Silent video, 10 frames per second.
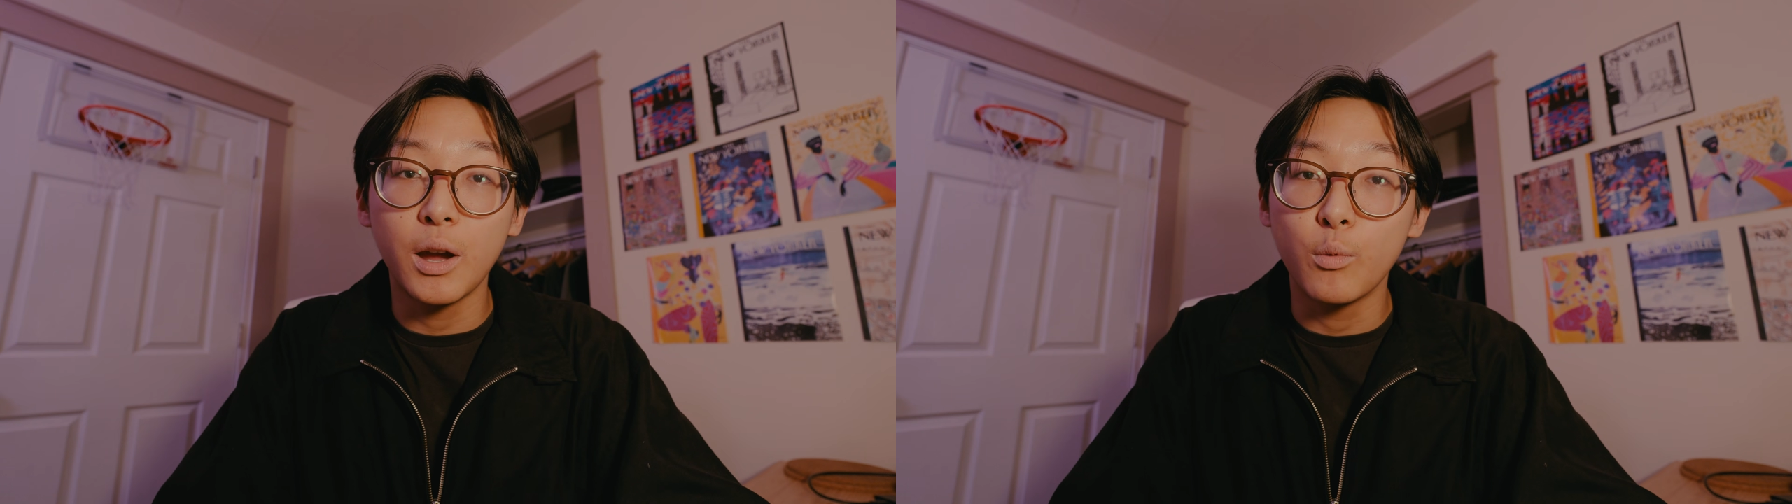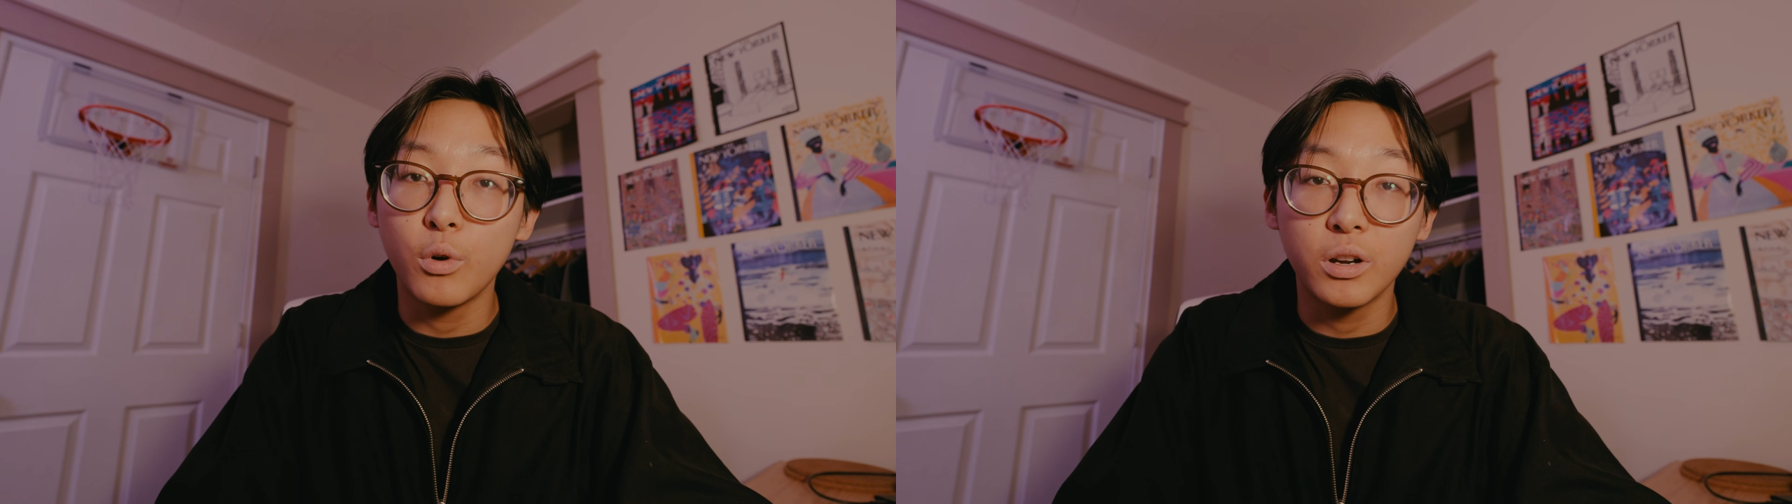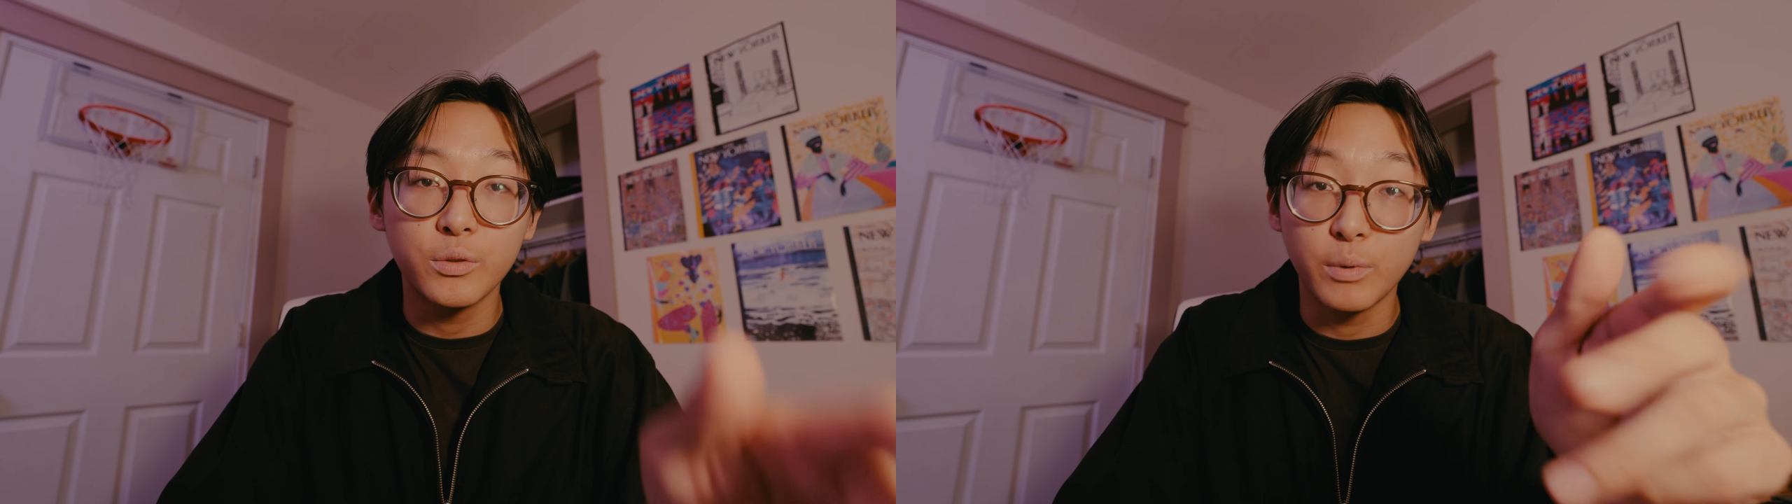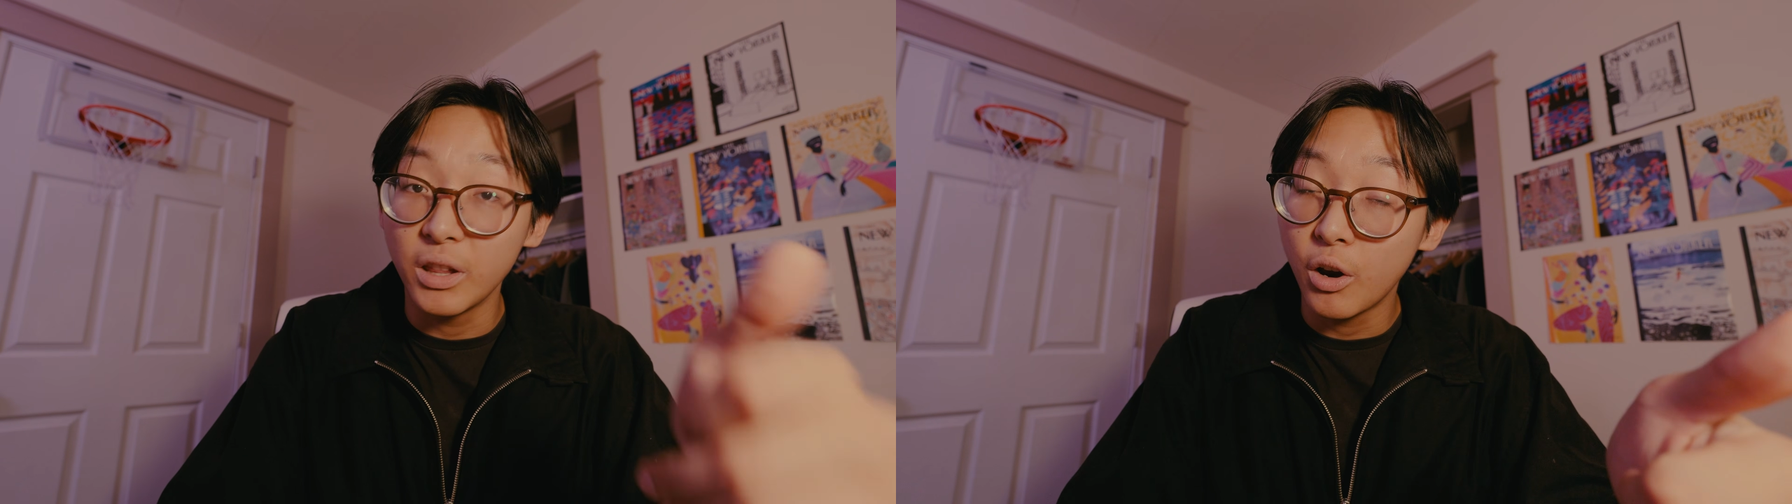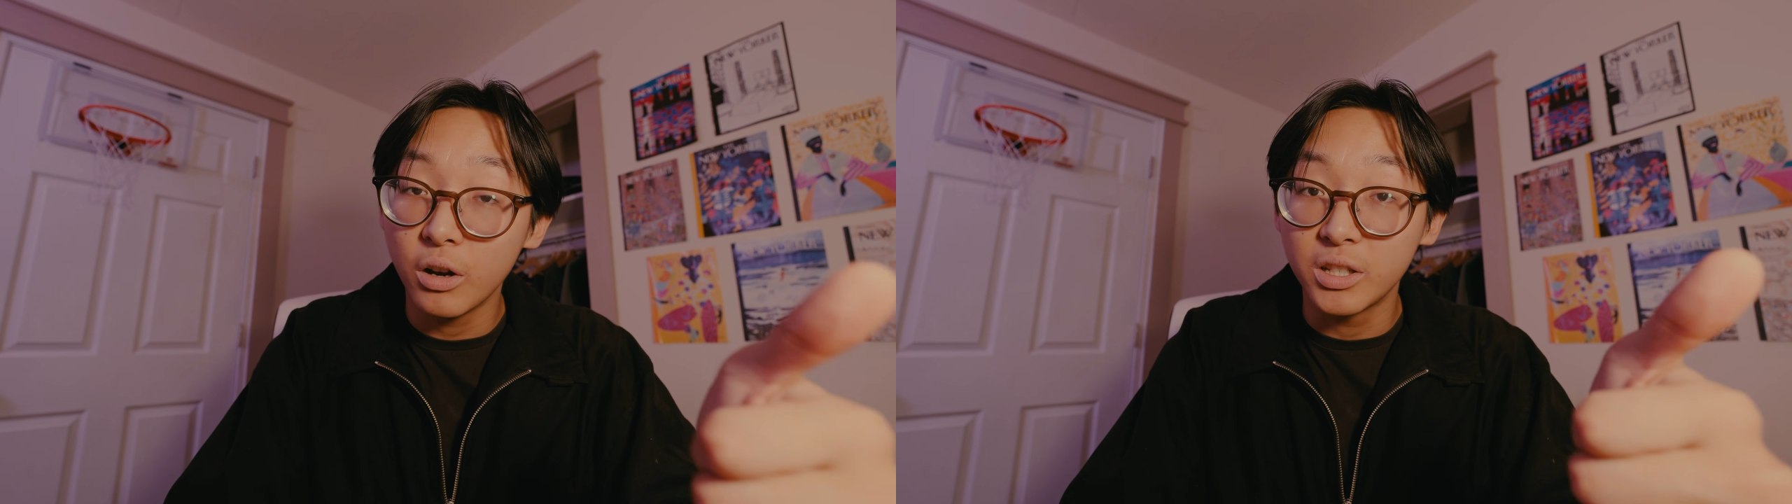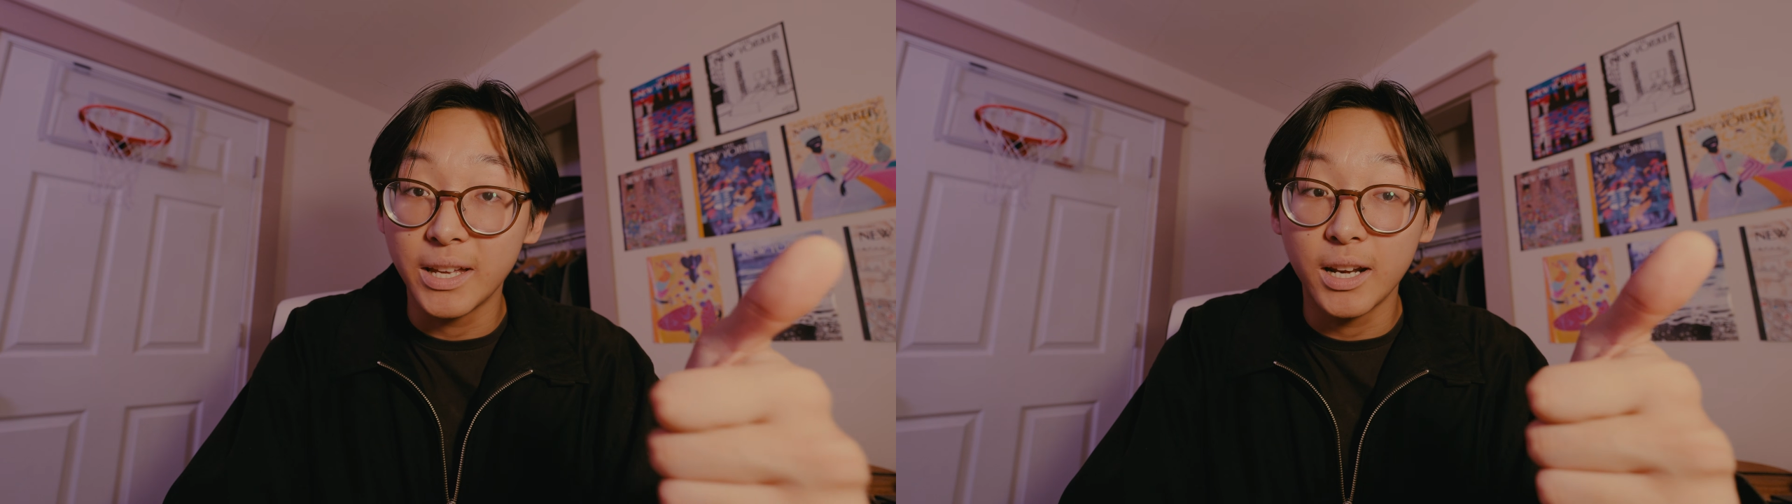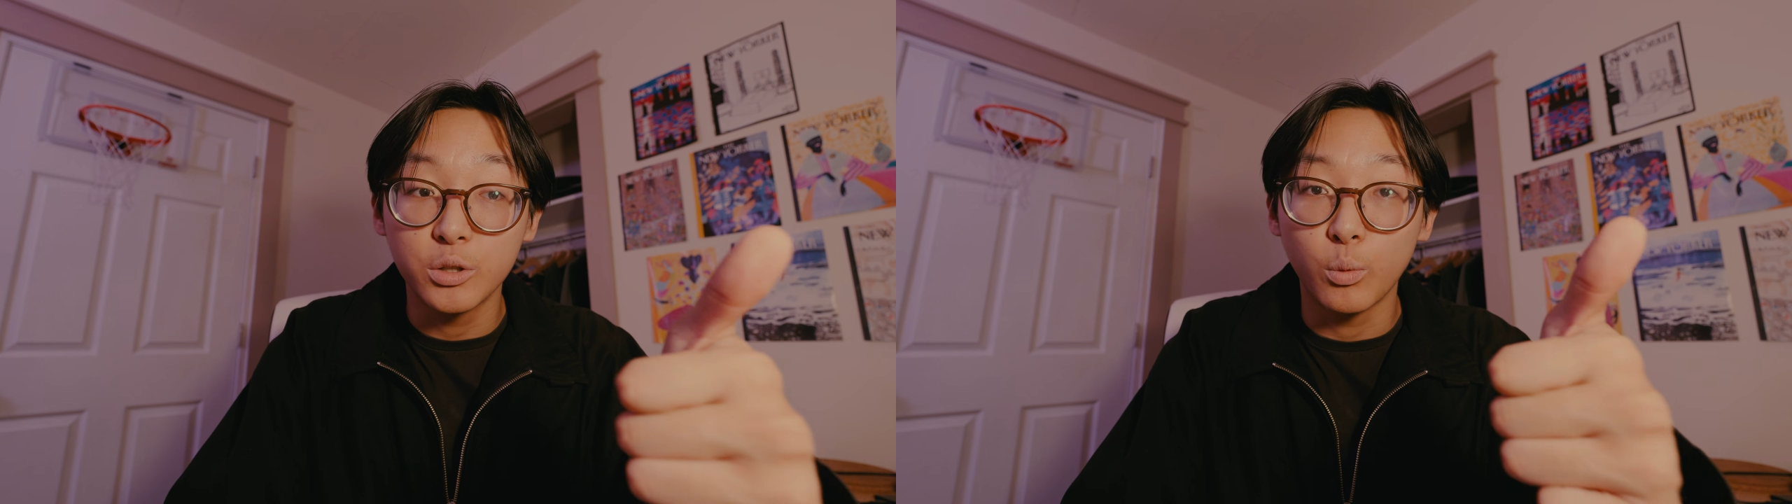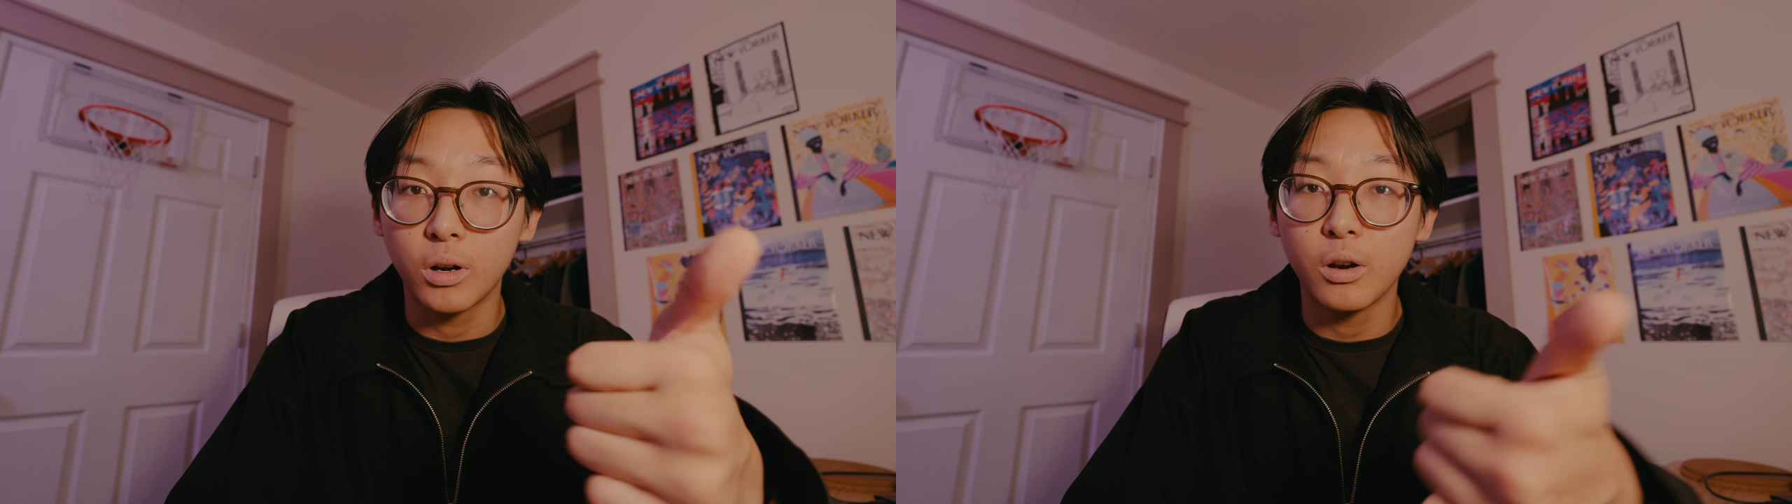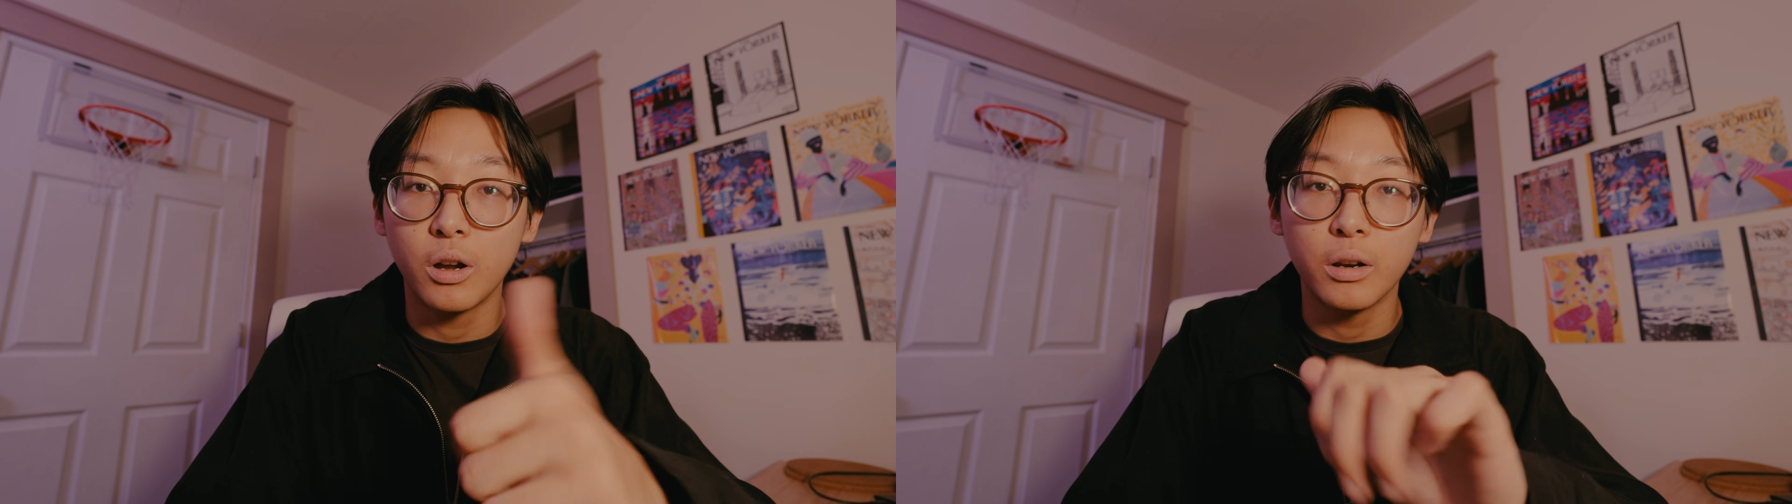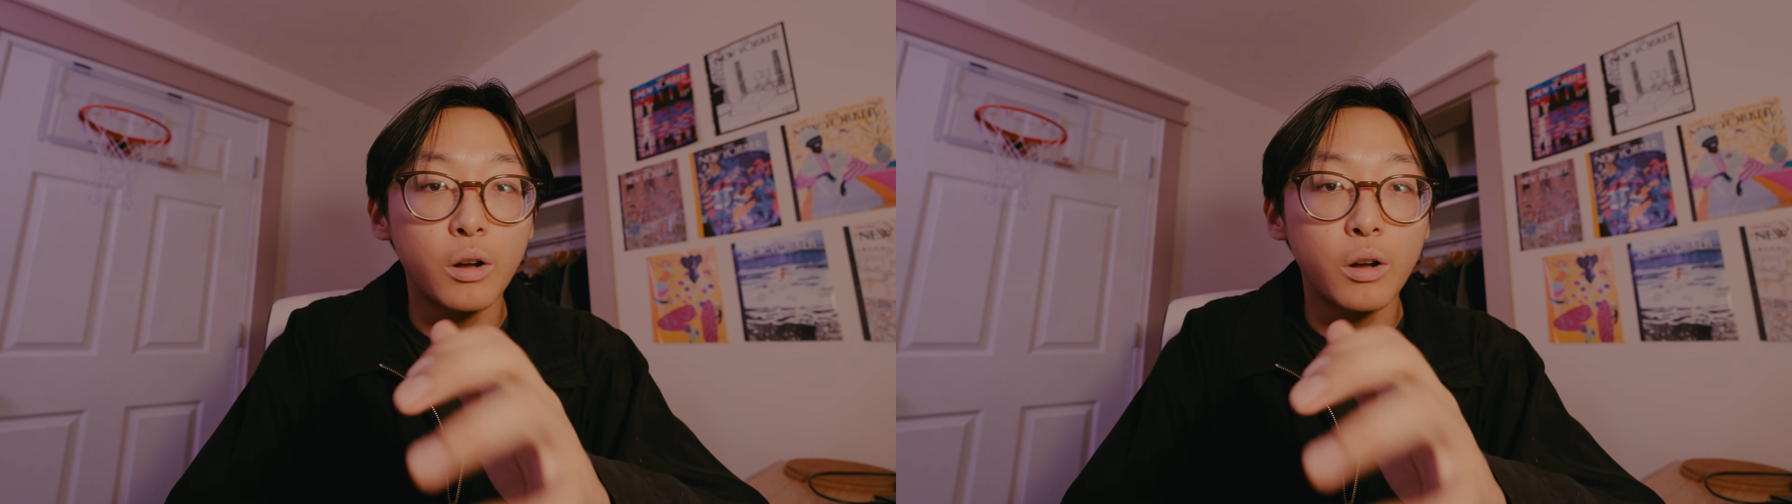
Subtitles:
I worked really hard to get it to work on